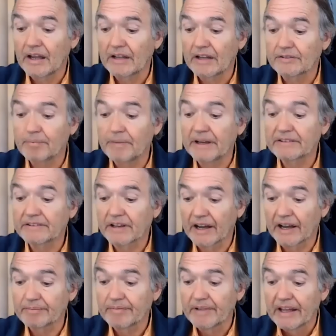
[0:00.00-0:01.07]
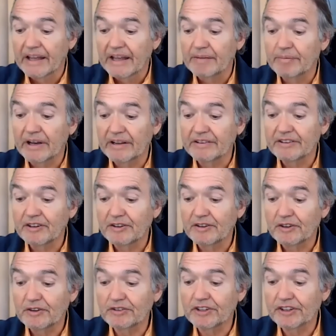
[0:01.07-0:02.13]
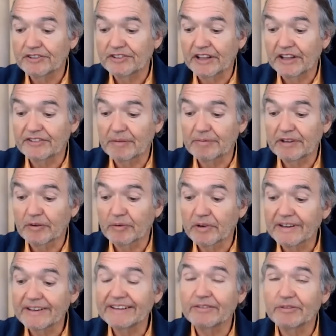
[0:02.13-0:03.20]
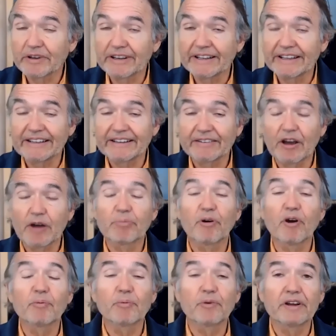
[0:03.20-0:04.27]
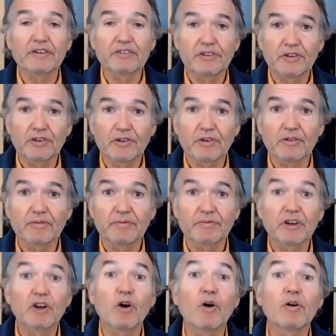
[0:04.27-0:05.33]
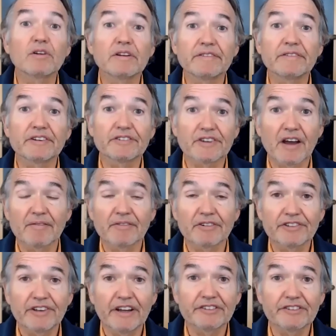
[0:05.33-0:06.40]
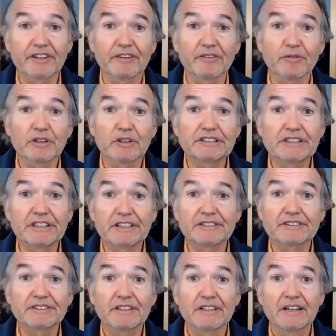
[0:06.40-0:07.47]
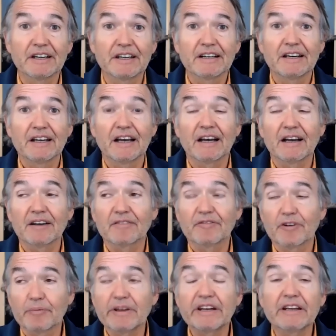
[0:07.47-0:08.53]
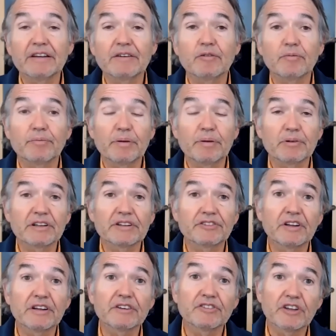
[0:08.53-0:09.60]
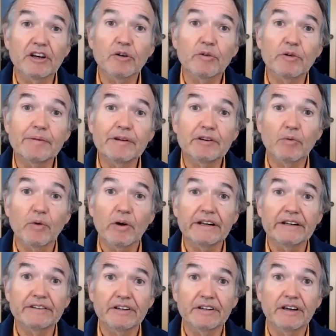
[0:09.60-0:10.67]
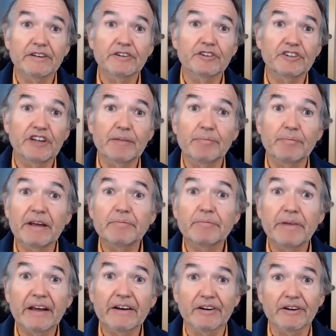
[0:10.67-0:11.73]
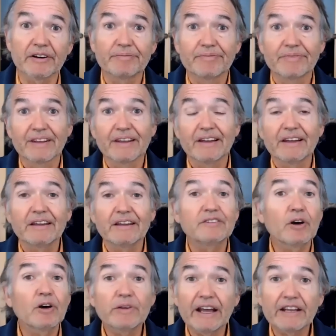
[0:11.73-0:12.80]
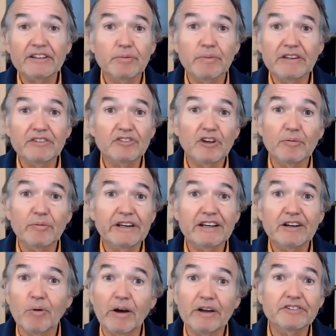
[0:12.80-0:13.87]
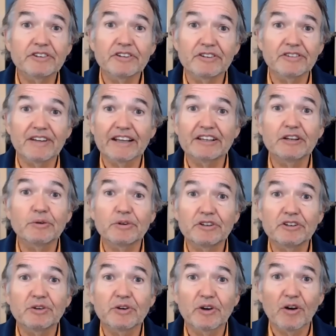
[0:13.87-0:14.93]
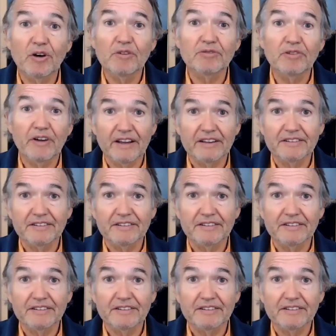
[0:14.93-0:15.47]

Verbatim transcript: big time. But you, you just said something really, really appropriate to the goal of this conversation, which is uh, for many people listening, single women wanting to understand men better. Don't ask men so many questions like you would do a girlfriend.